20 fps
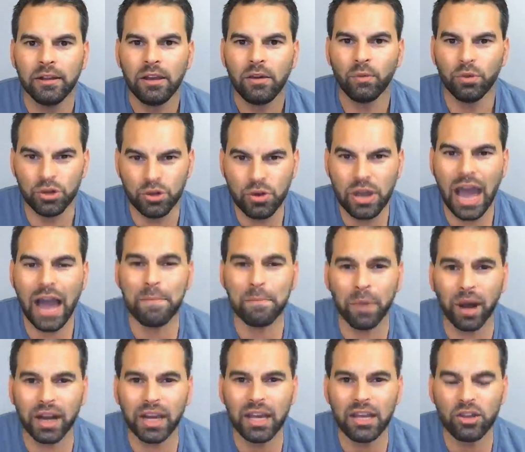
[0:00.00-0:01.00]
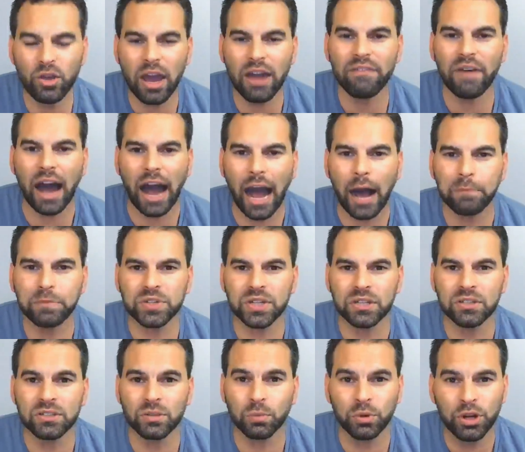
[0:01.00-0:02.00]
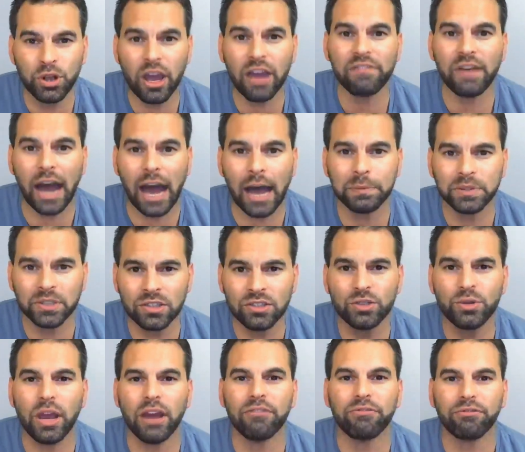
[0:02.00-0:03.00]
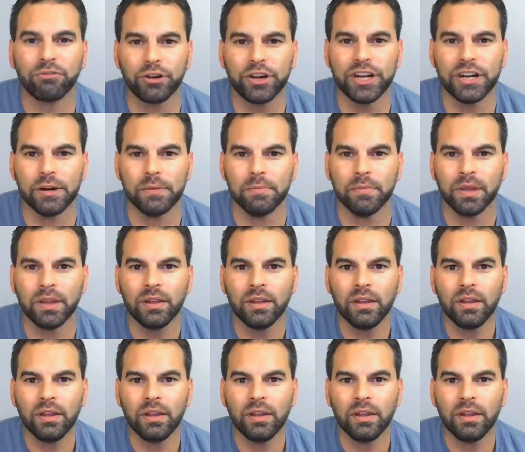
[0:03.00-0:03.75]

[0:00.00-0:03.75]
When you got money, you have options. And when you have options, you have freedom.